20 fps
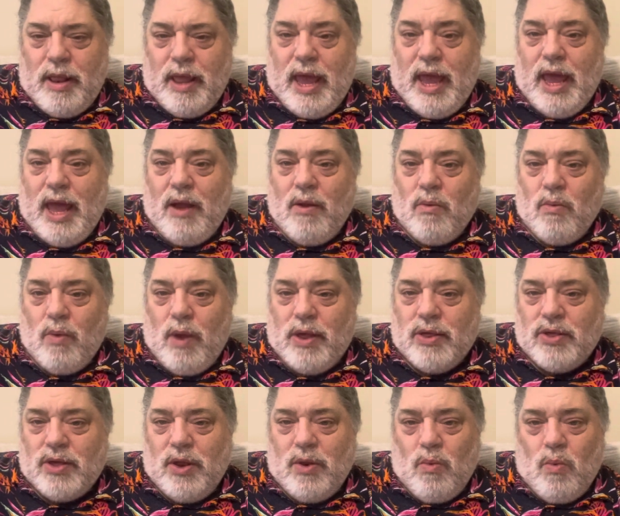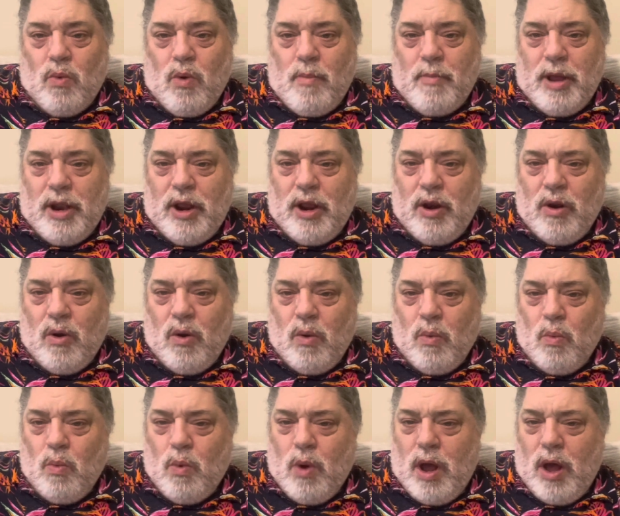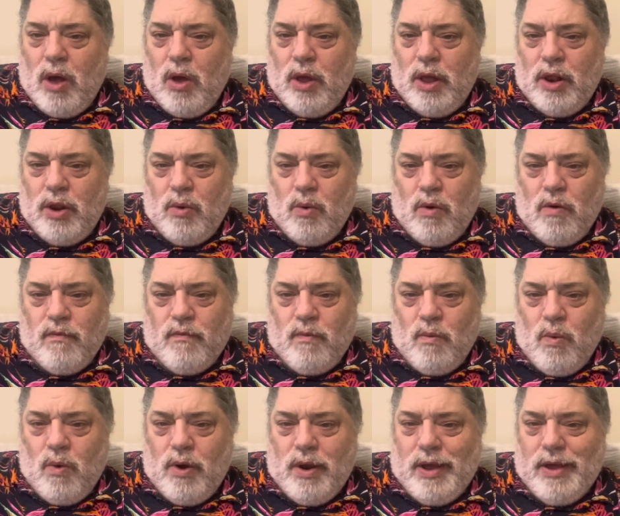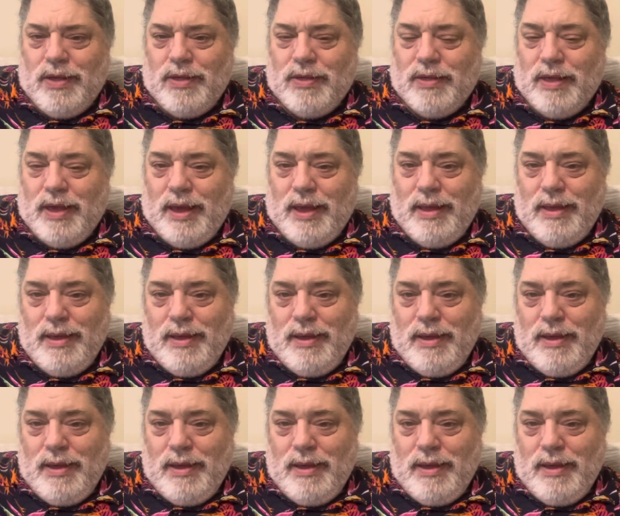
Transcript: They arrested a woman in her well into her 40s that